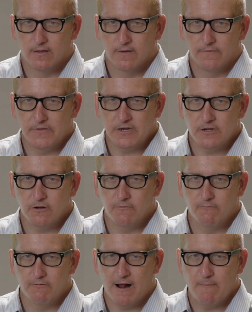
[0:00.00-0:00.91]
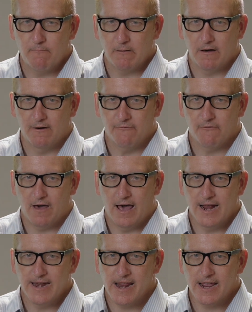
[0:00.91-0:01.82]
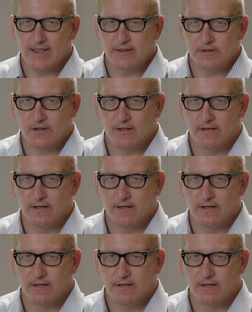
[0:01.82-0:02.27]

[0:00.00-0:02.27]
Just to rub off ideas.